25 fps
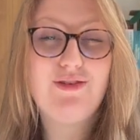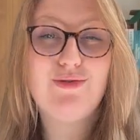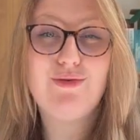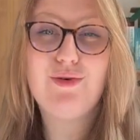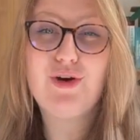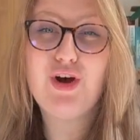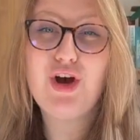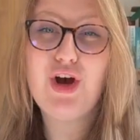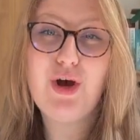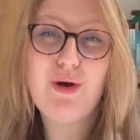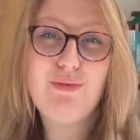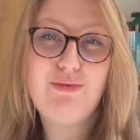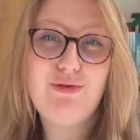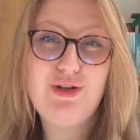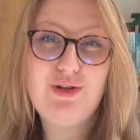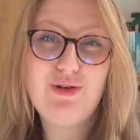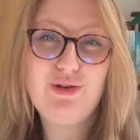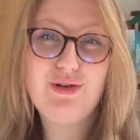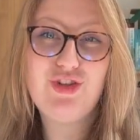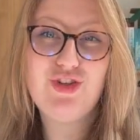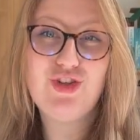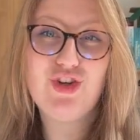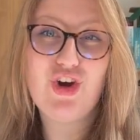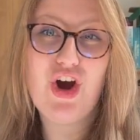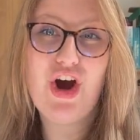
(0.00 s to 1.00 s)
So I hope you do
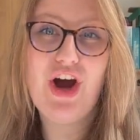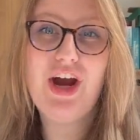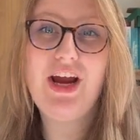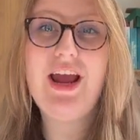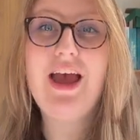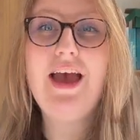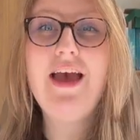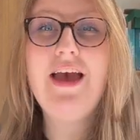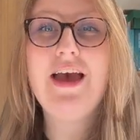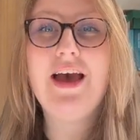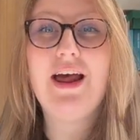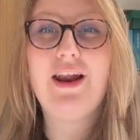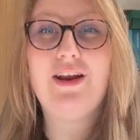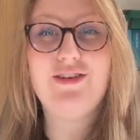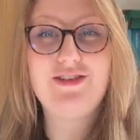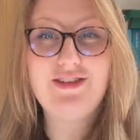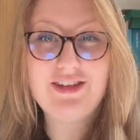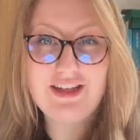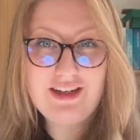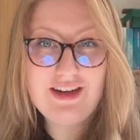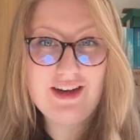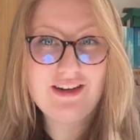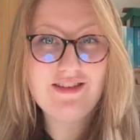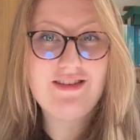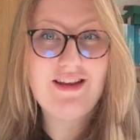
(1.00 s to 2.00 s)
enjoy, and I'll see
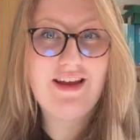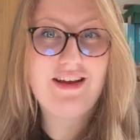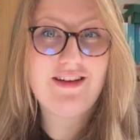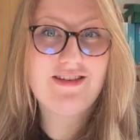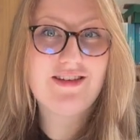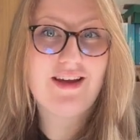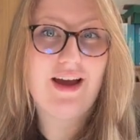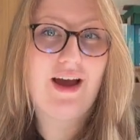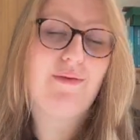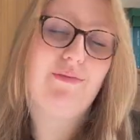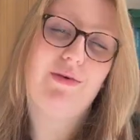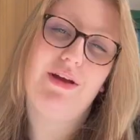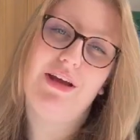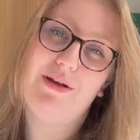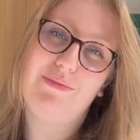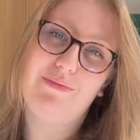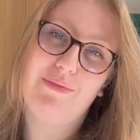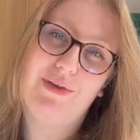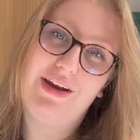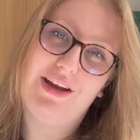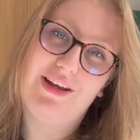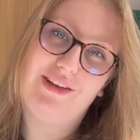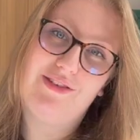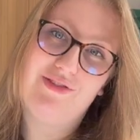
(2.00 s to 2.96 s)
you guys next time in my next